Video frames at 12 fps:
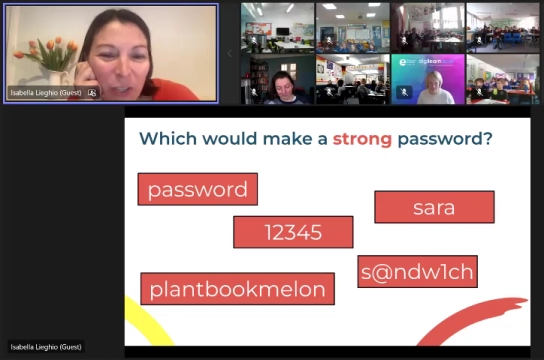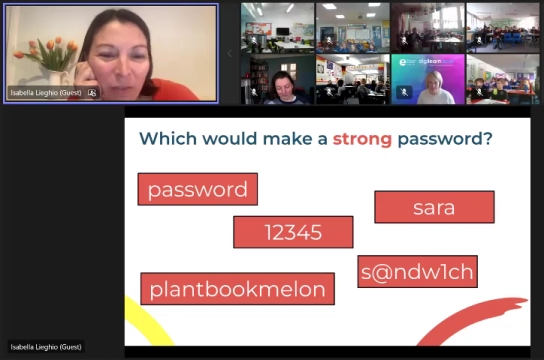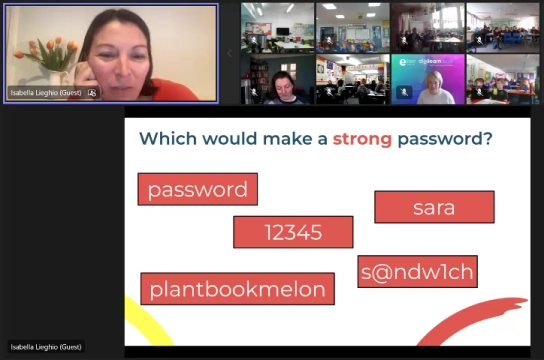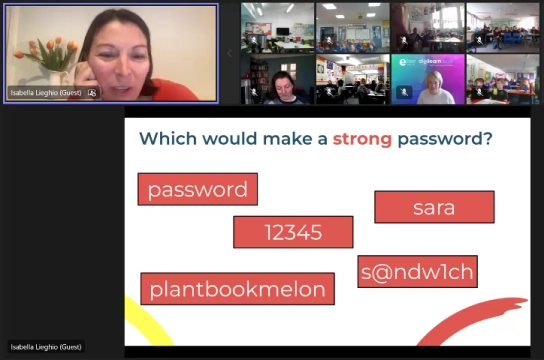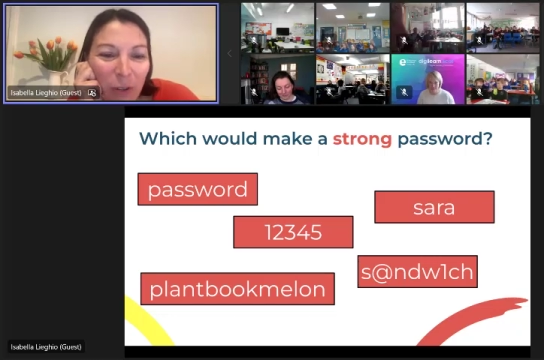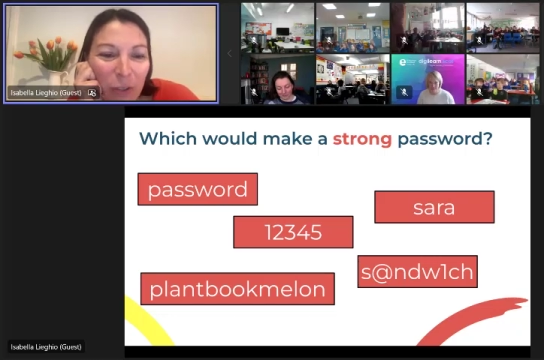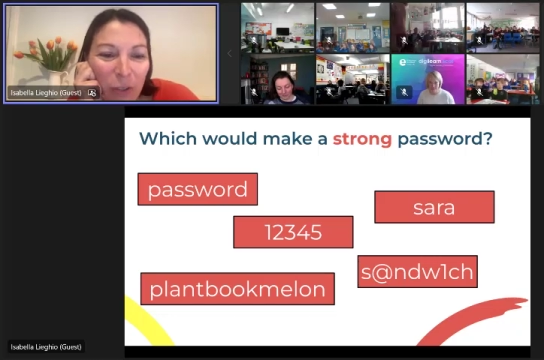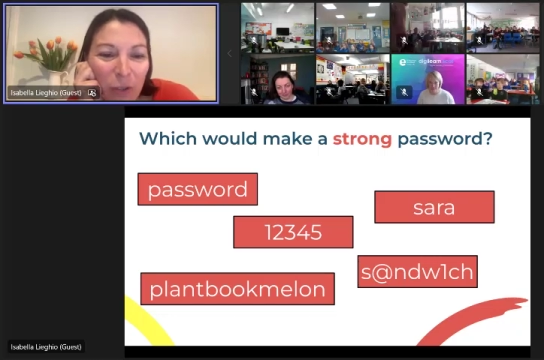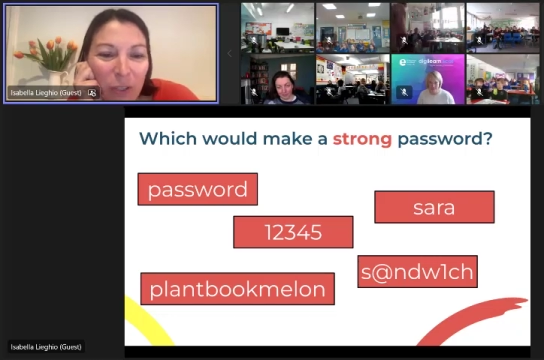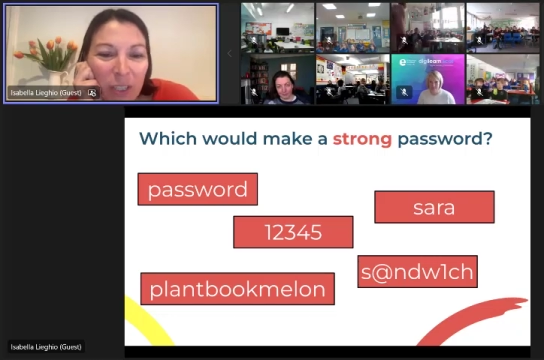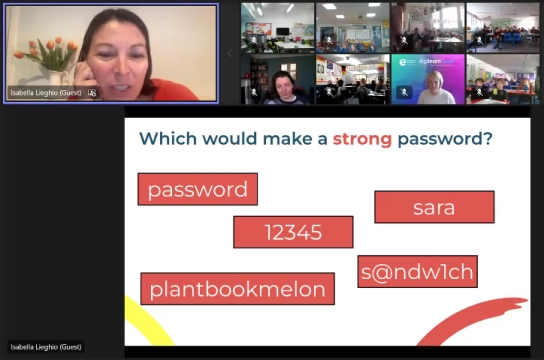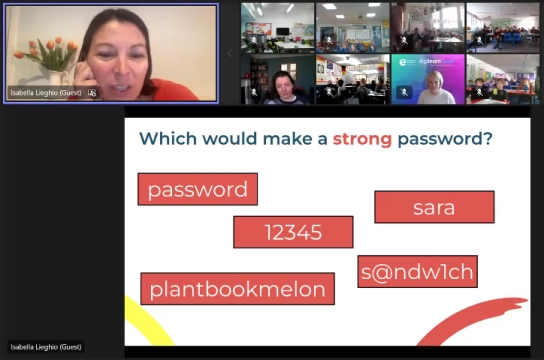of those
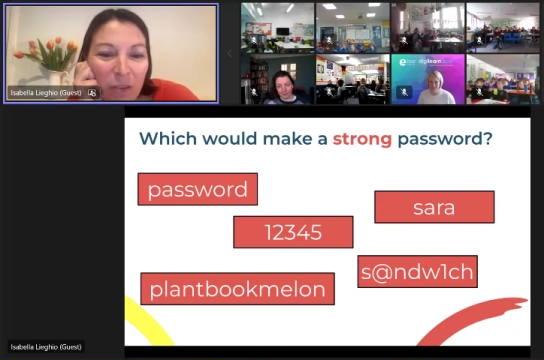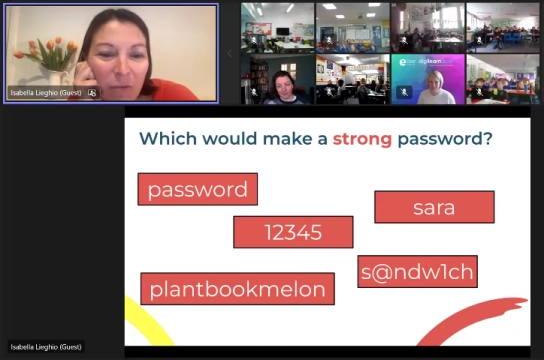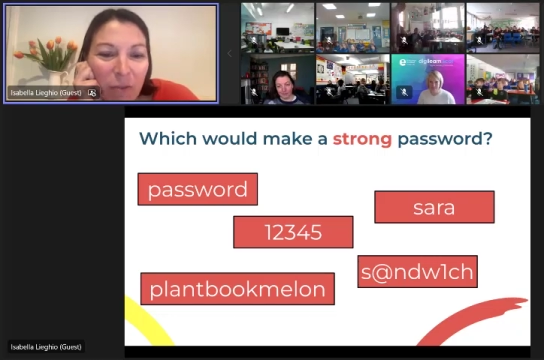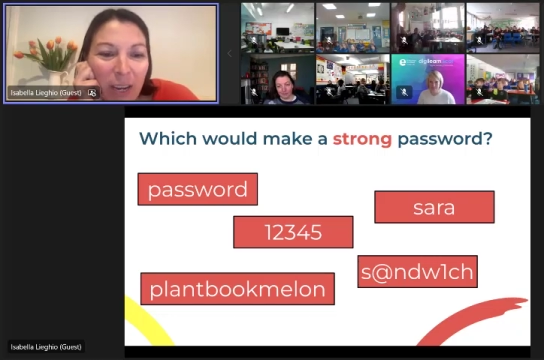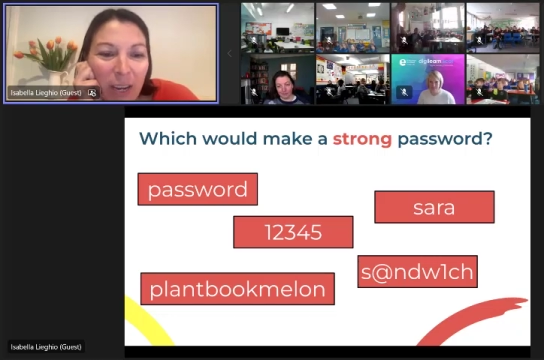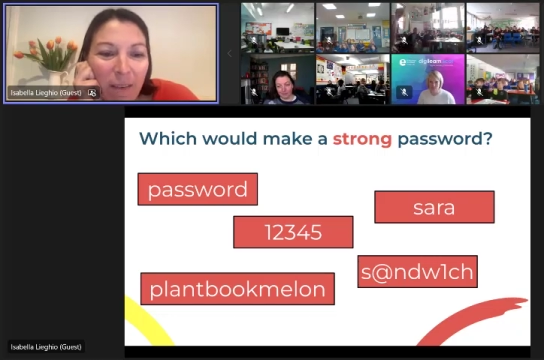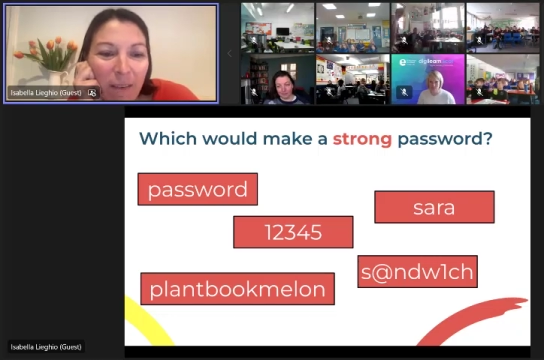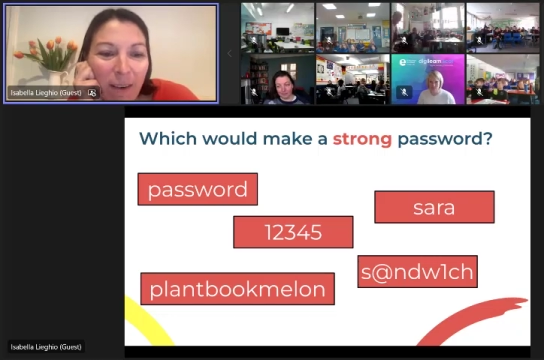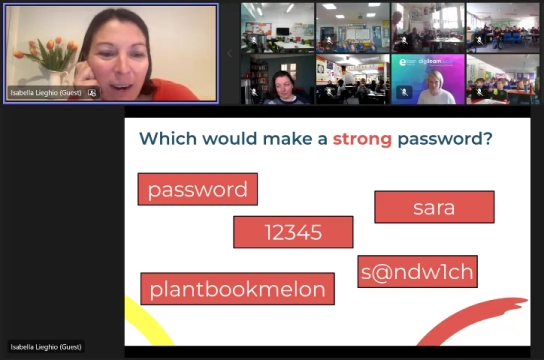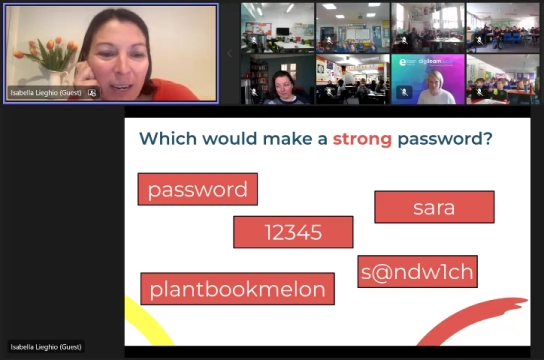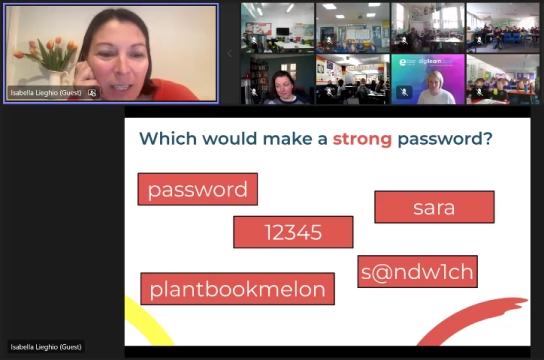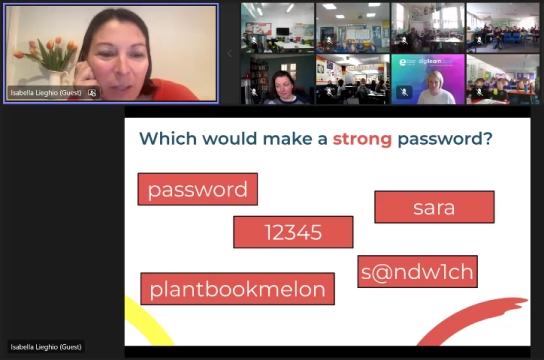uses 3
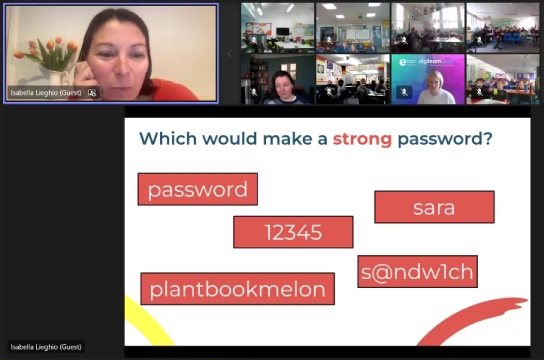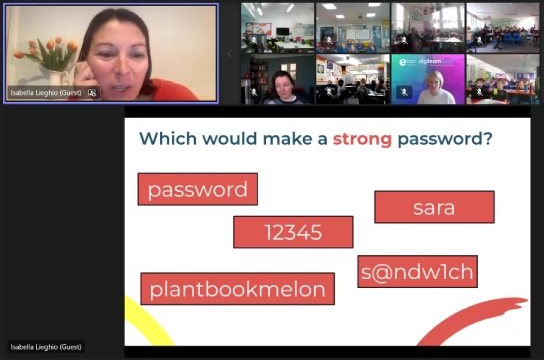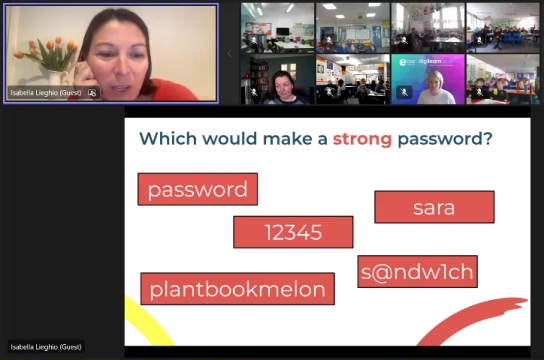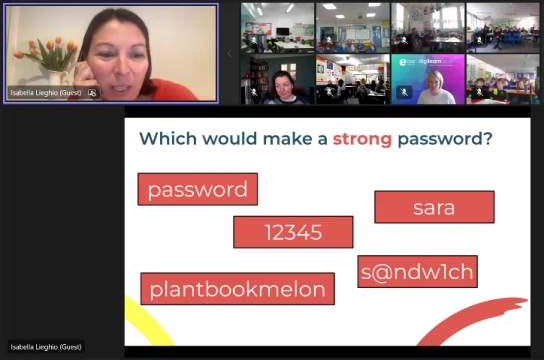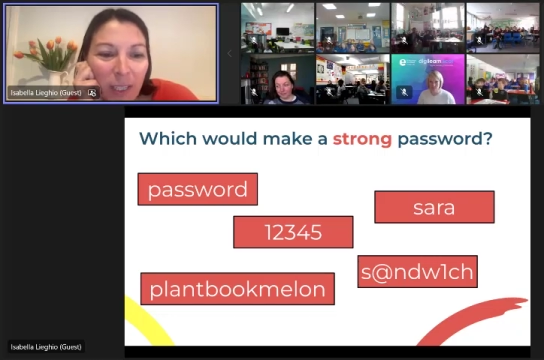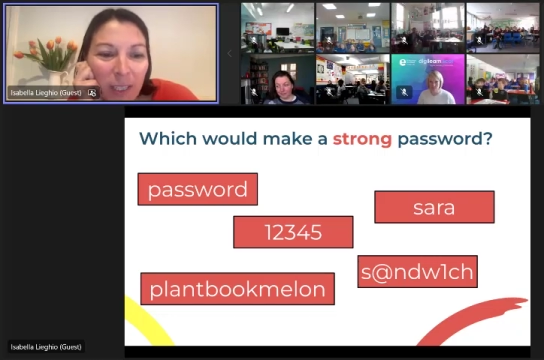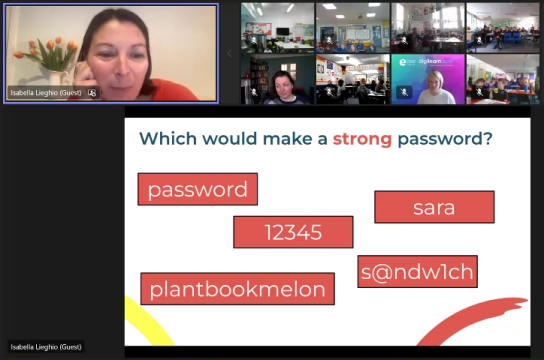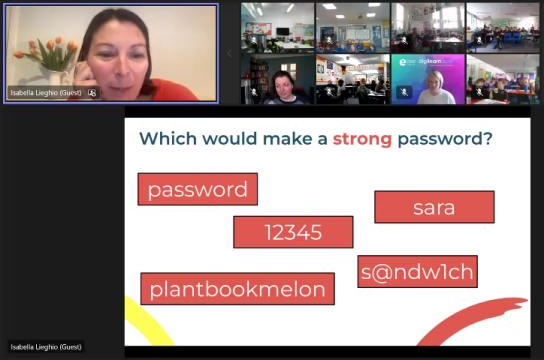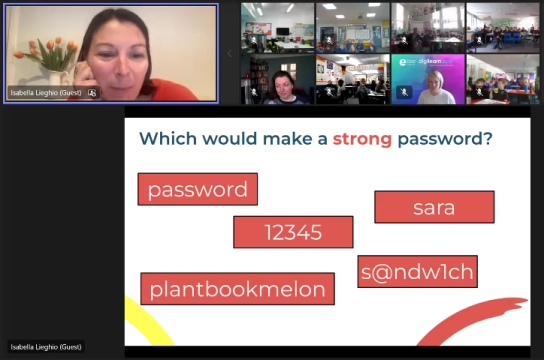random words.